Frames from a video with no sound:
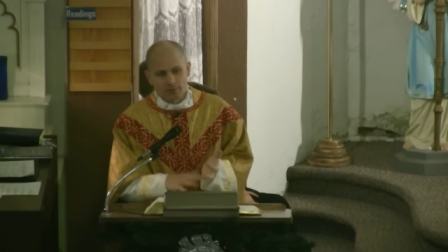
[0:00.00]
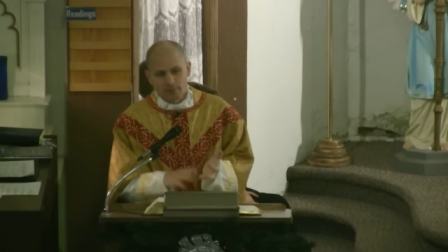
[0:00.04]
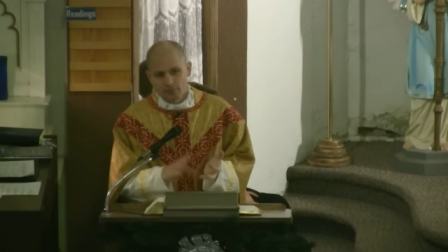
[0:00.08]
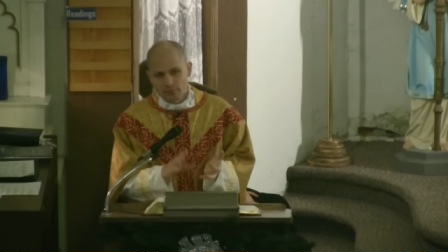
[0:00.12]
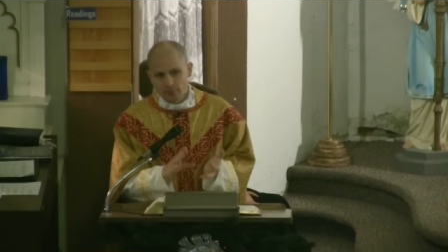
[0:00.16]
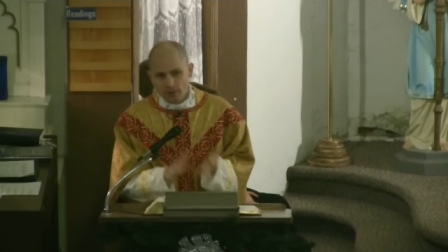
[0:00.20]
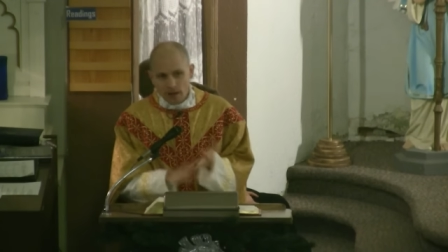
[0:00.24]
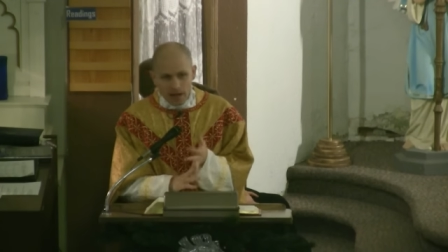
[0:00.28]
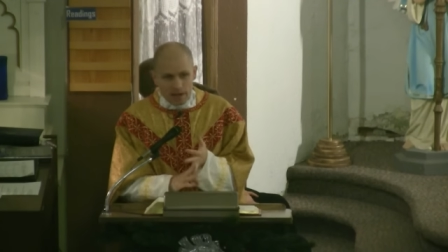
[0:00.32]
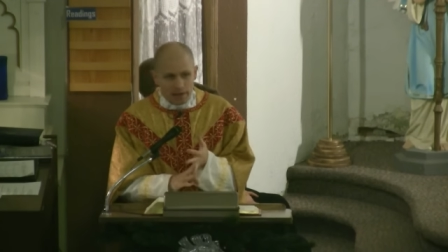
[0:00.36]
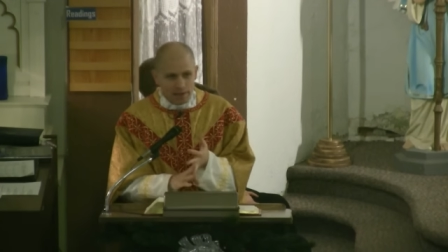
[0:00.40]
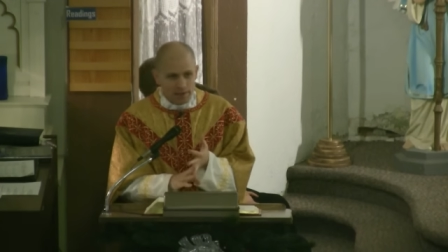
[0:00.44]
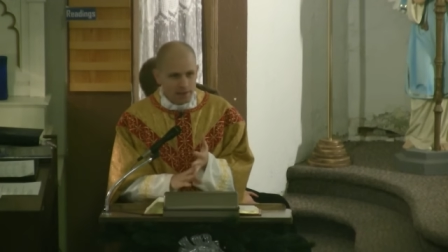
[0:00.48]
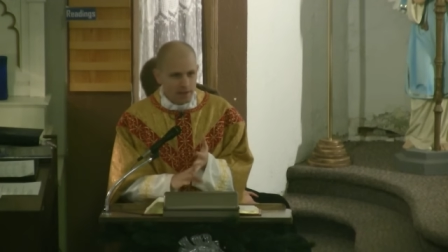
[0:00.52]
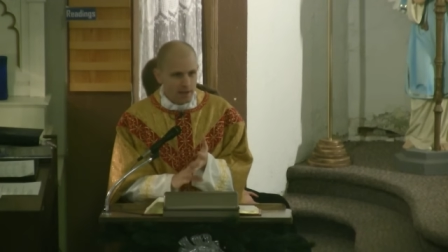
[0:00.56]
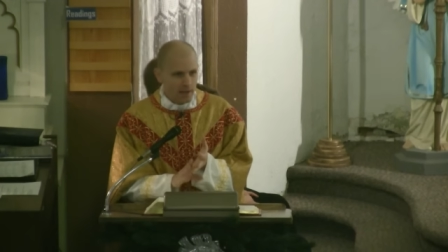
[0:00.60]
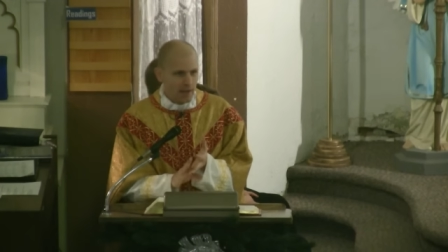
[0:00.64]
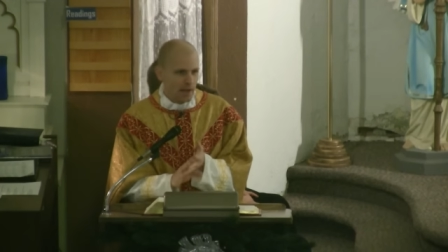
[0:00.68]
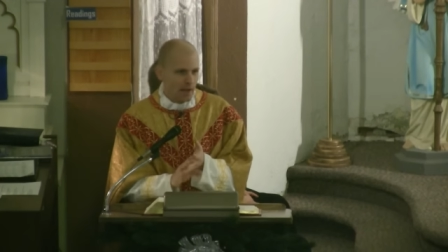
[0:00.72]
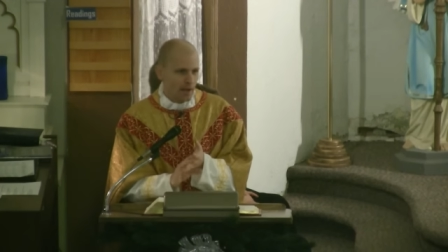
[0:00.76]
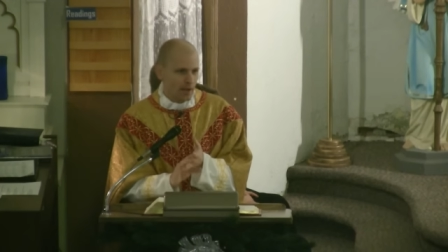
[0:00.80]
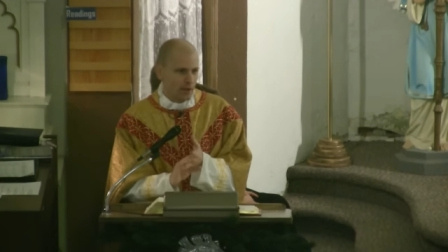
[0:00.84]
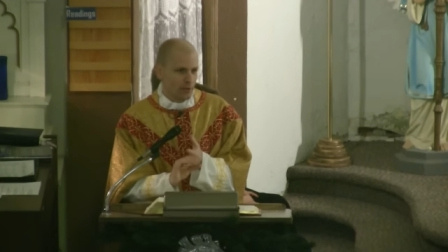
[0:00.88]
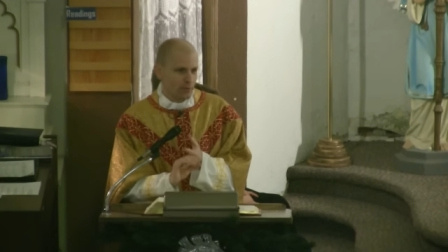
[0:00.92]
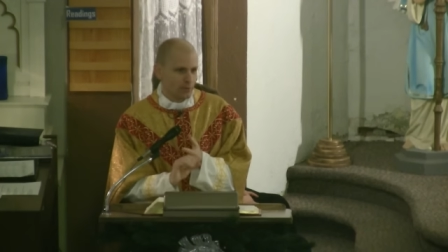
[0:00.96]
right
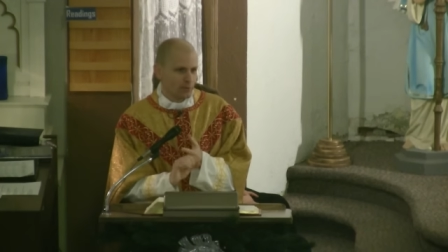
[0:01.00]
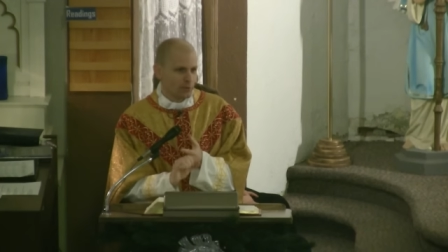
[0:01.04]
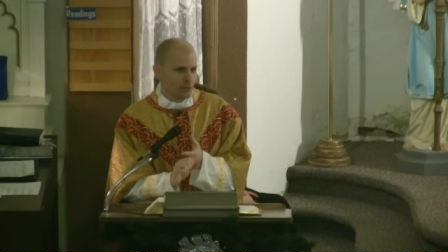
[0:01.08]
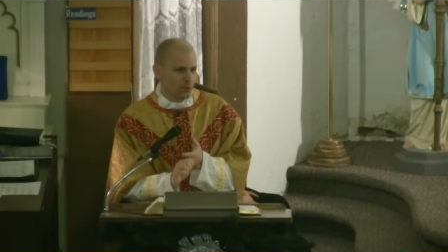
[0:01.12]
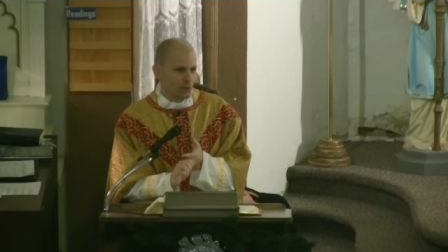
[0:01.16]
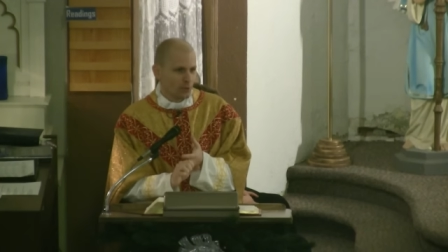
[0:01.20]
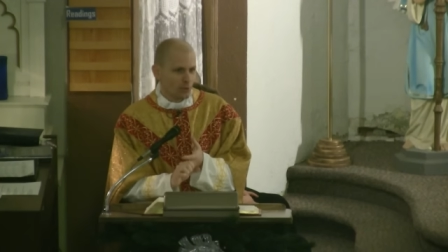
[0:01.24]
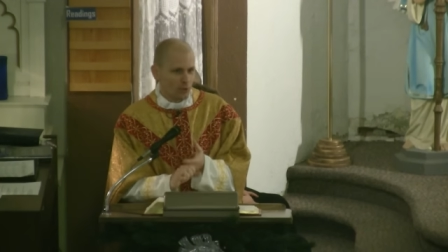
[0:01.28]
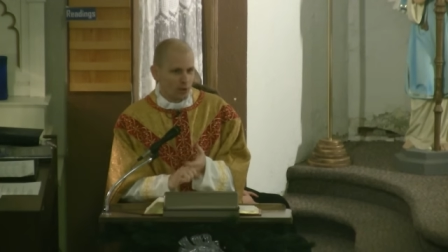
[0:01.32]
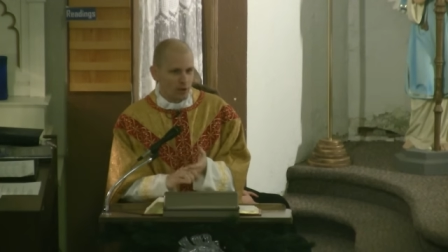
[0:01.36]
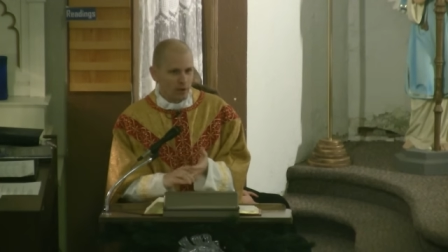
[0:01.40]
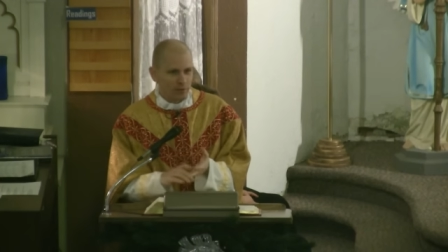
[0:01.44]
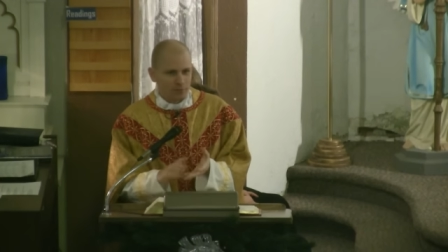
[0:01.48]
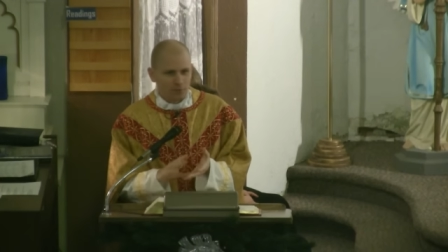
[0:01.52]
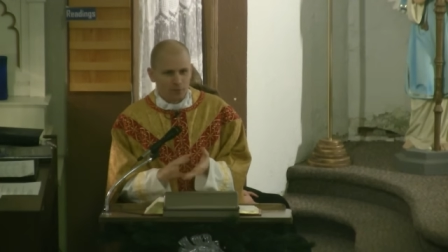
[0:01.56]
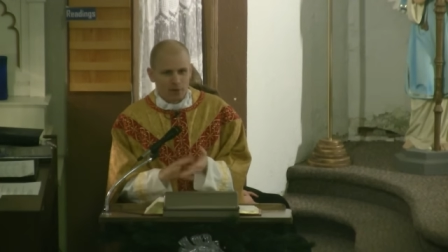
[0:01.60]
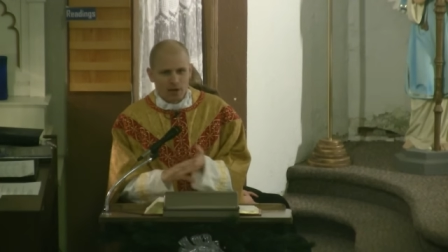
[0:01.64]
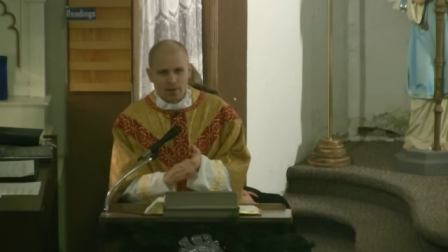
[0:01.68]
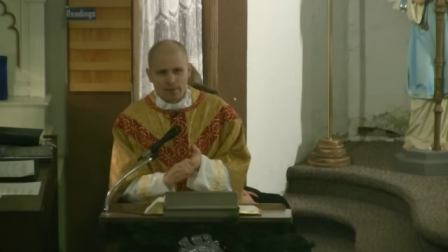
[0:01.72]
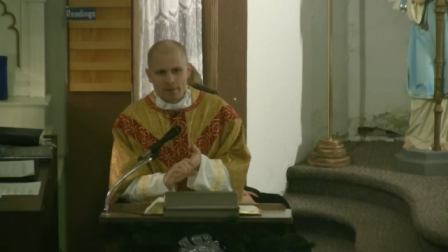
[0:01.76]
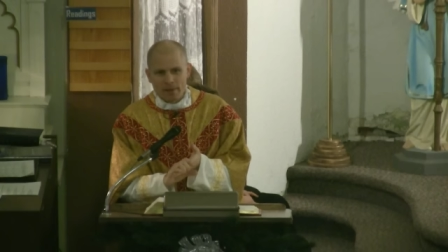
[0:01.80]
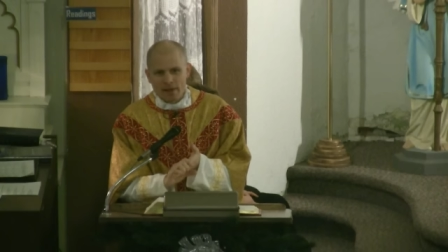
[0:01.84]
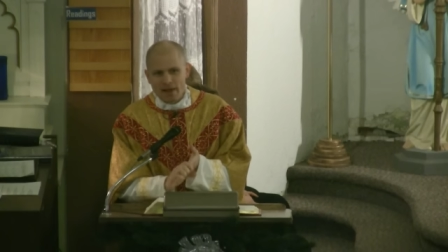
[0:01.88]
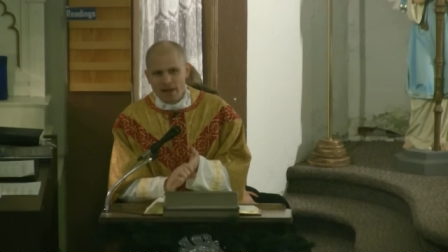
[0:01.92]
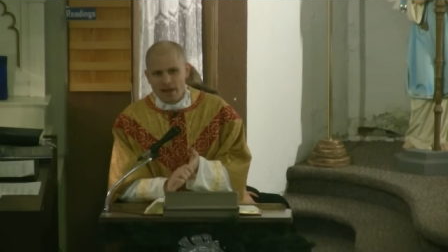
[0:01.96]
now, you know, wherever
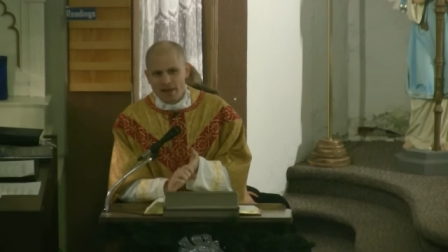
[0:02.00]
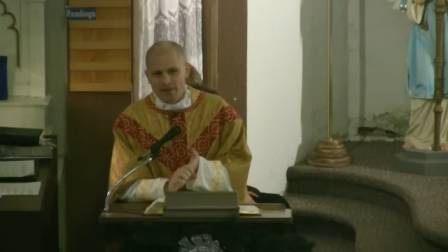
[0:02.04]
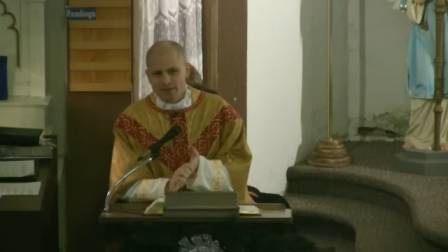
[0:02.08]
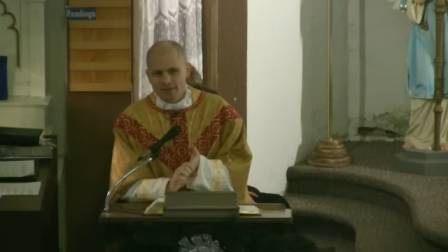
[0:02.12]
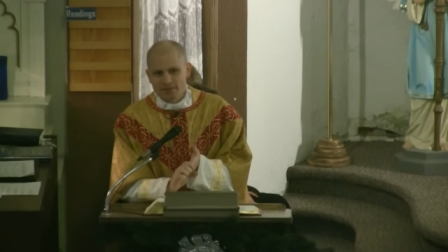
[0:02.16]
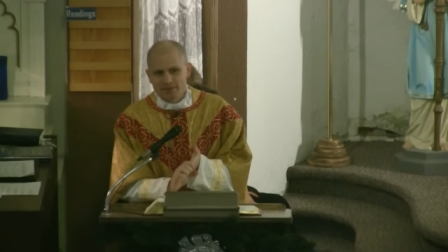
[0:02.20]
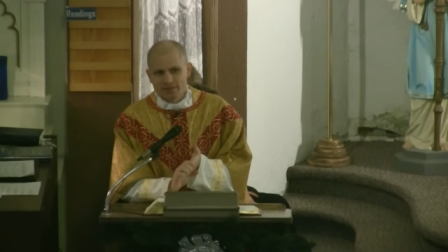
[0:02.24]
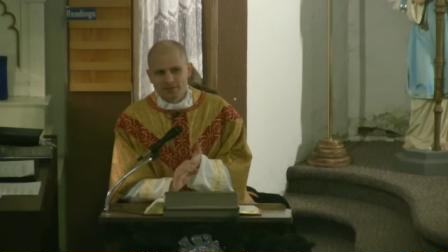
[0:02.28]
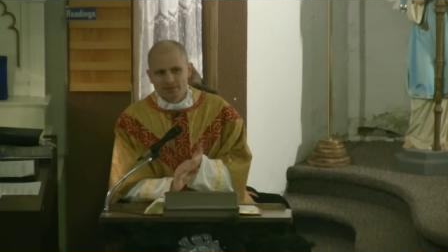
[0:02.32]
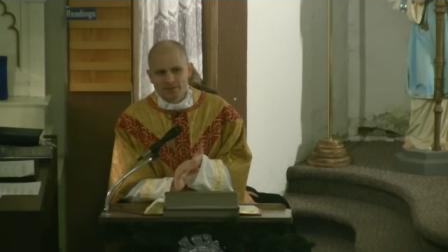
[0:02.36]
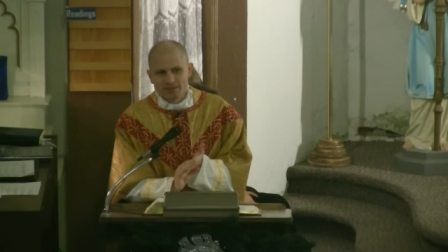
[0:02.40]
I'm at,